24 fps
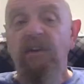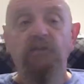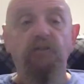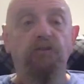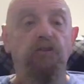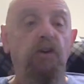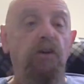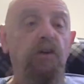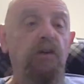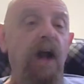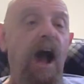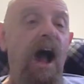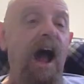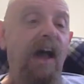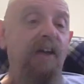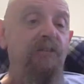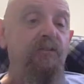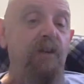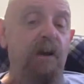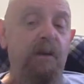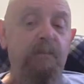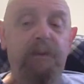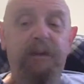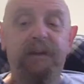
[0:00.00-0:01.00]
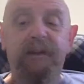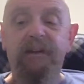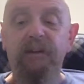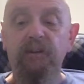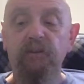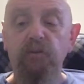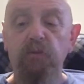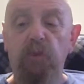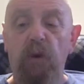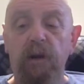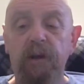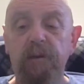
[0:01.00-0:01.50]
So, guys, I've been
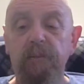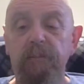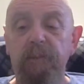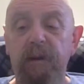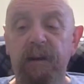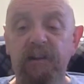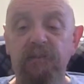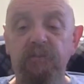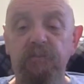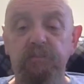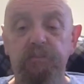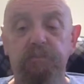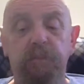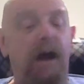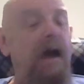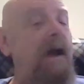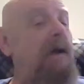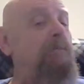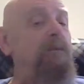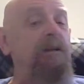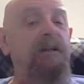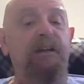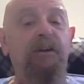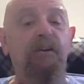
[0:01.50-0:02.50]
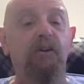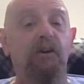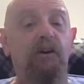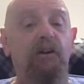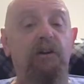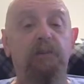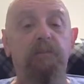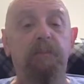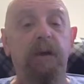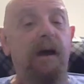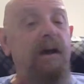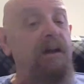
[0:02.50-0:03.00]
here 20 minutes babbling
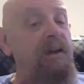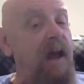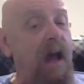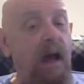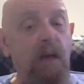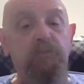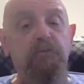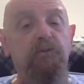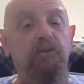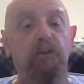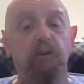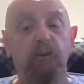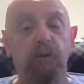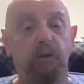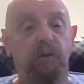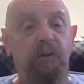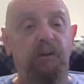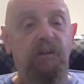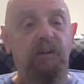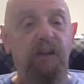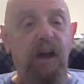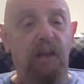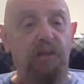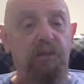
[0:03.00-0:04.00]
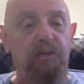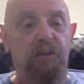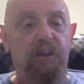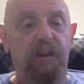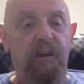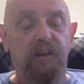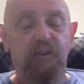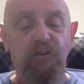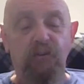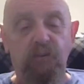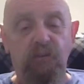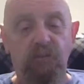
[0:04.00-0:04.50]
on about absolutely
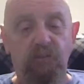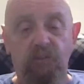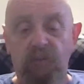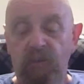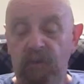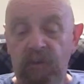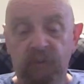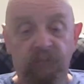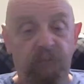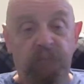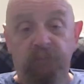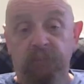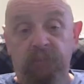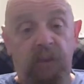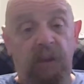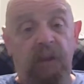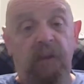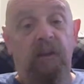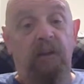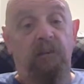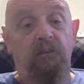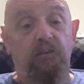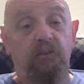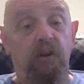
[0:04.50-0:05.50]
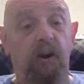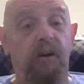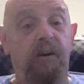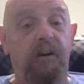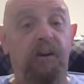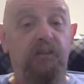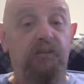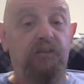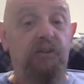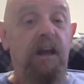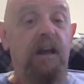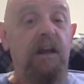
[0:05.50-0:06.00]
nothing. And sorry
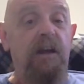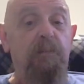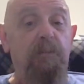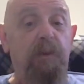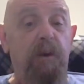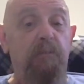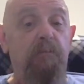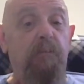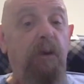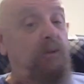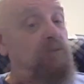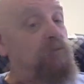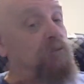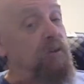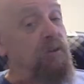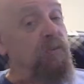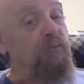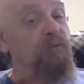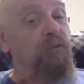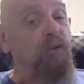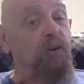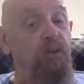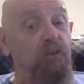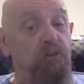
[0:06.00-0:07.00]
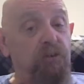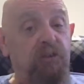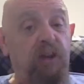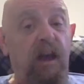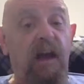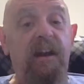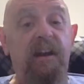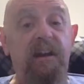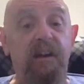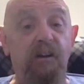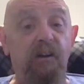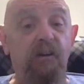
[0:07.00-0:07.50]
to say it, but most of you fools
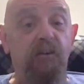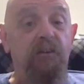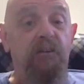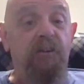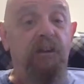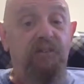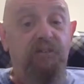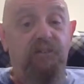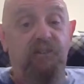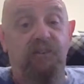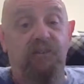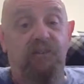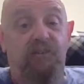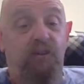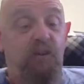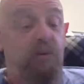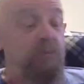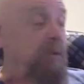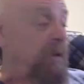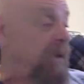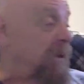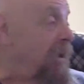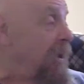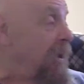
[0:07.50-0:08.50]
sat here and listened to me.